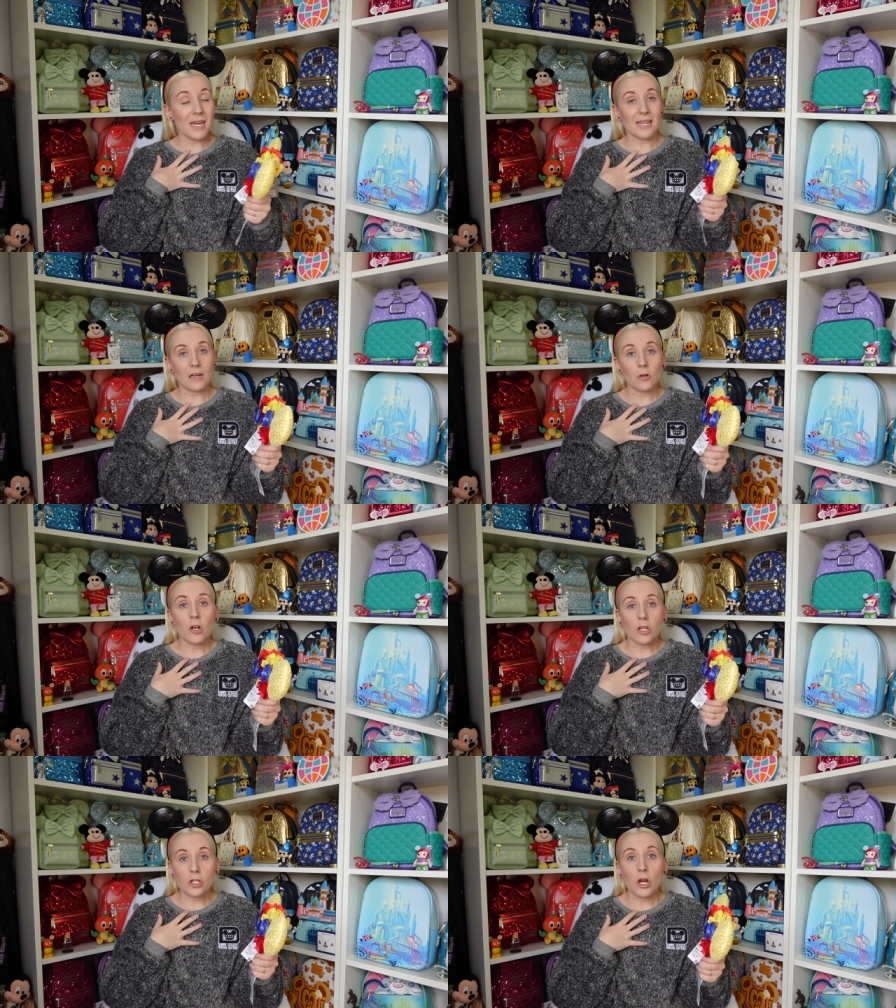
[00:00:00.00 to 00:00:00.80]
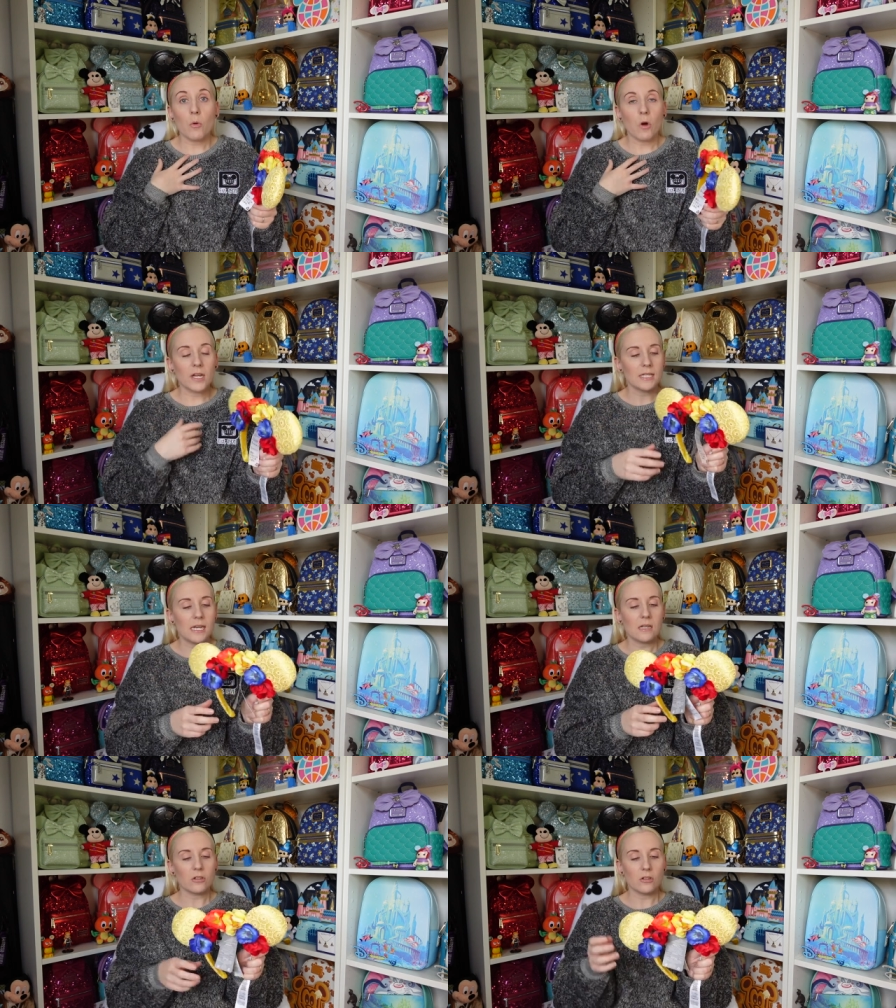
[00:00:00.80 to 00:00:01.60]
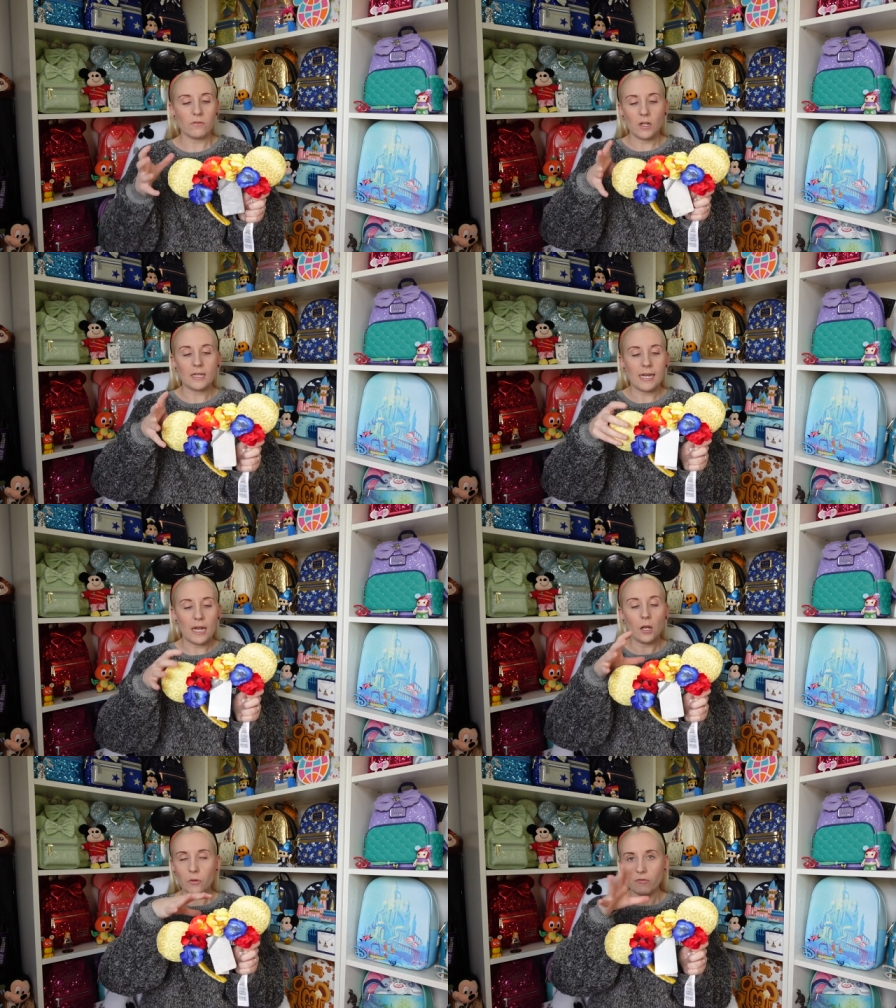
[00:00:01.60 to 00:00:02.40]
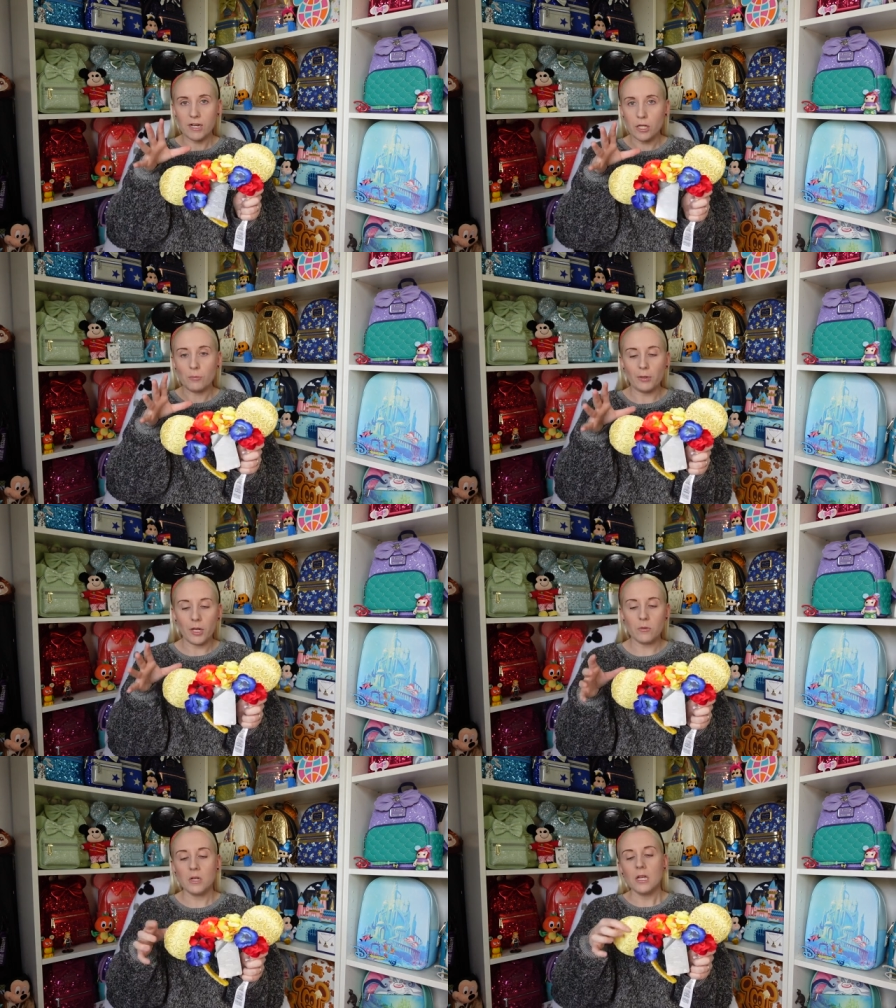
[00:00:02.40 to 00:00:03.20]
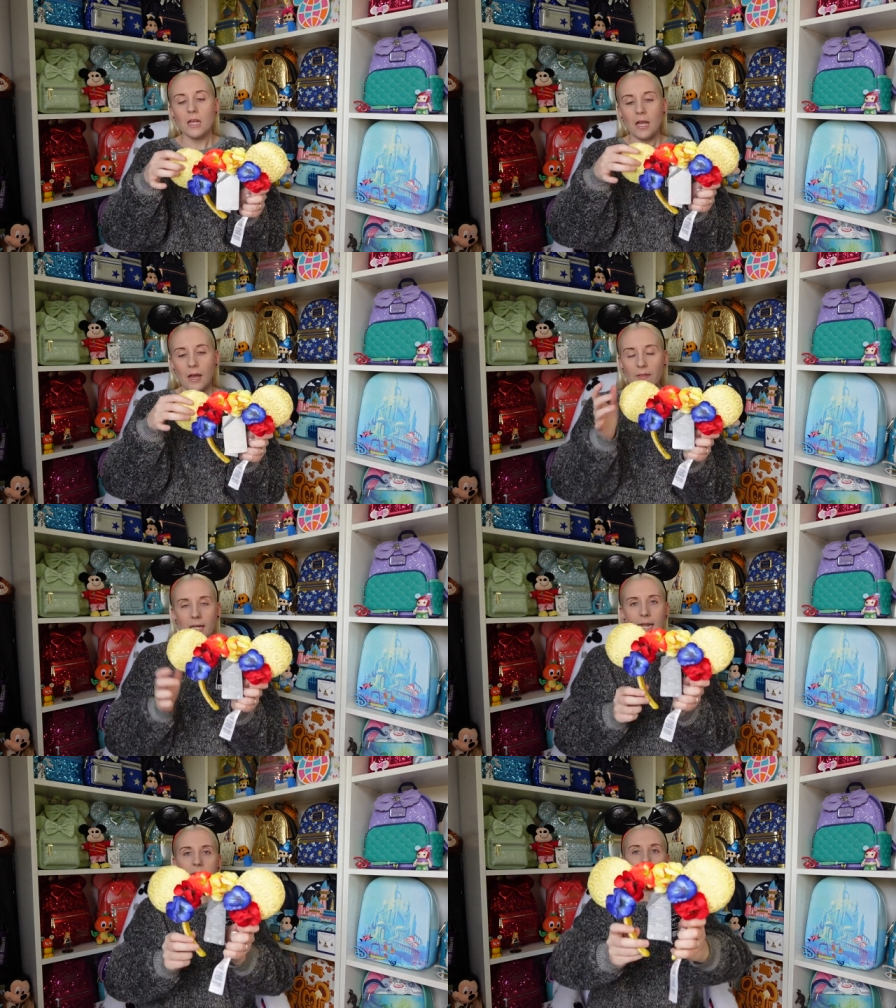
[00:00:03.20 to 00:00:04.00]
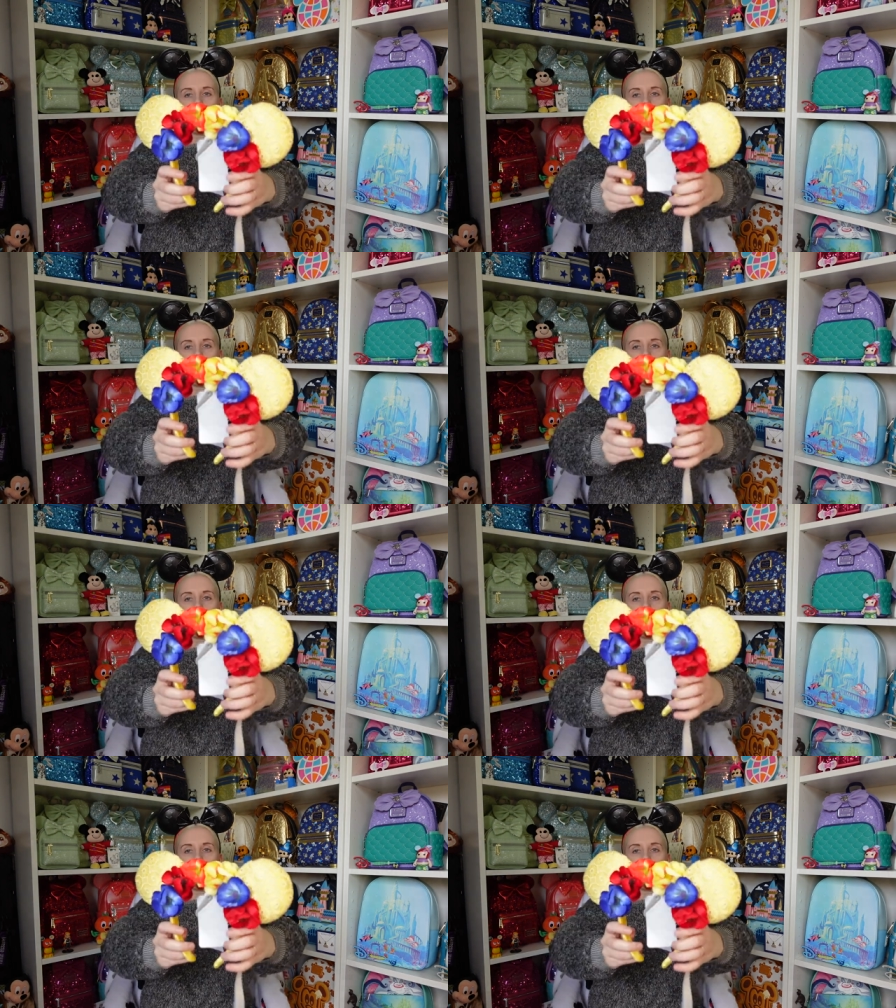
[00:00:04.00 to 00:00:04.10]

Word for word: me, they look like Snow White ears because of like the yellow, the red and the blue and the lace